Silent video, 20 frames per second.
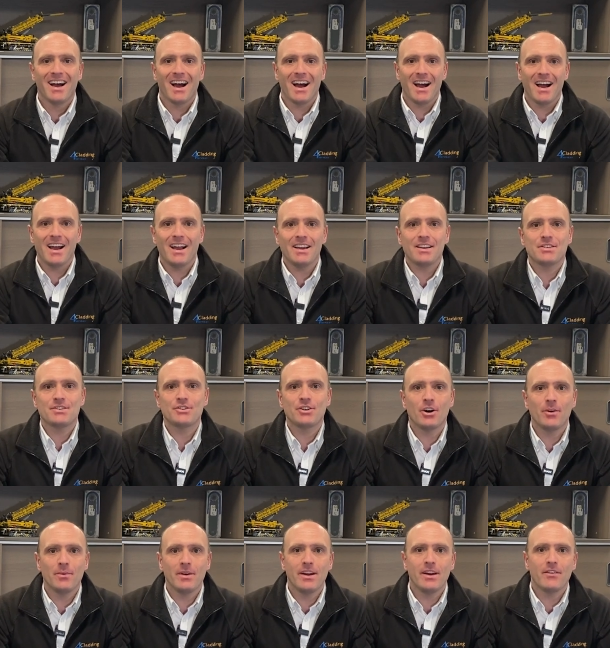Hi, it's
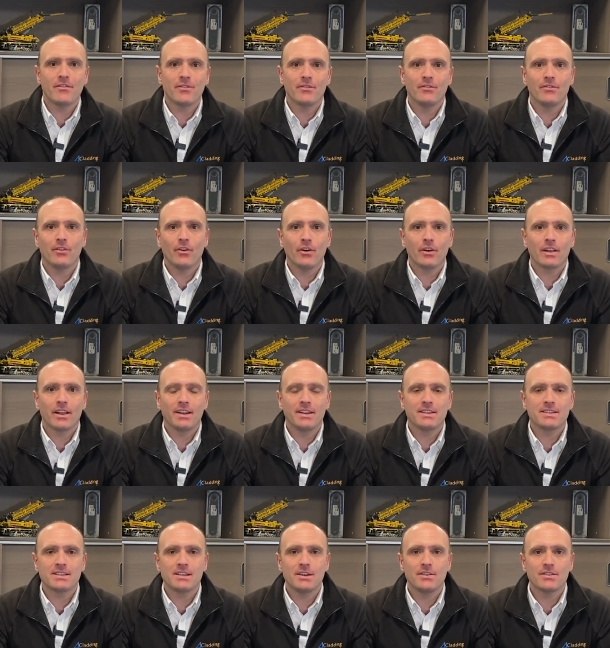Tom here from 4 Cladding
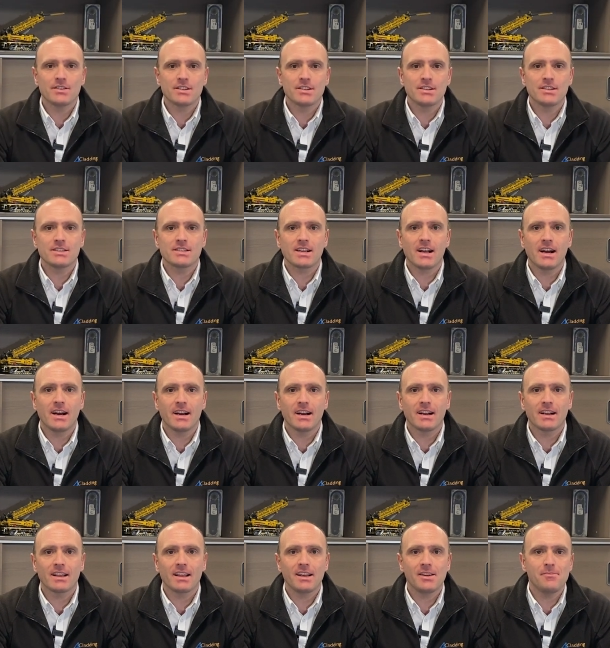Services
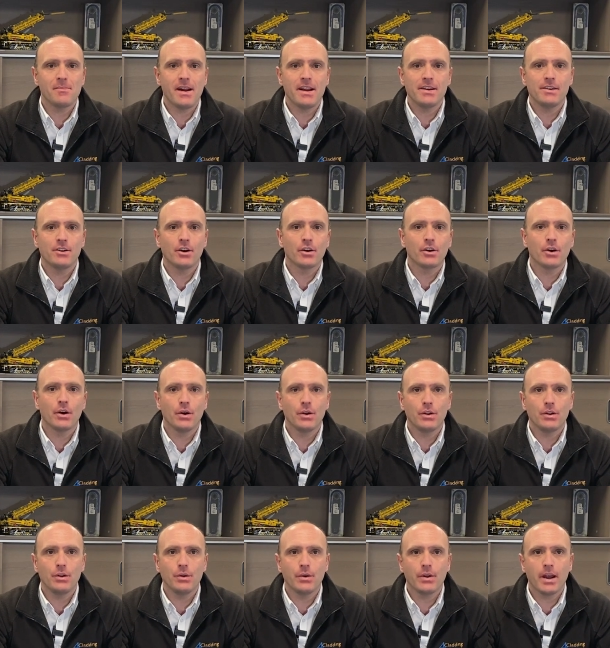and
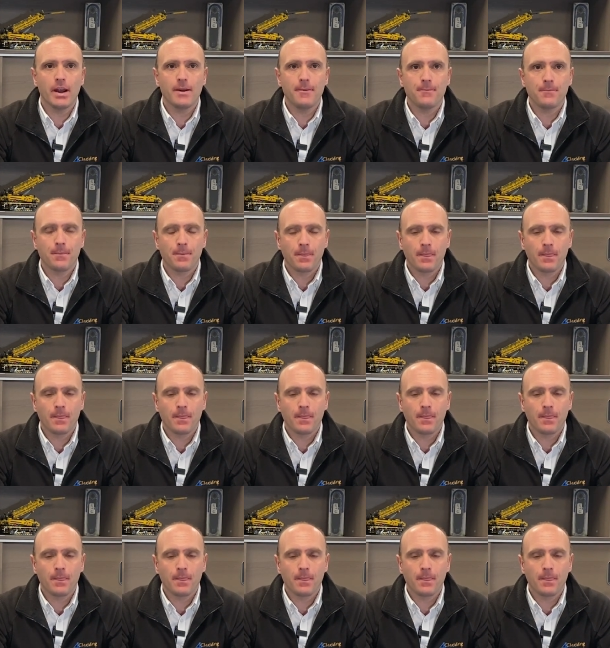claddingmate.co.uk.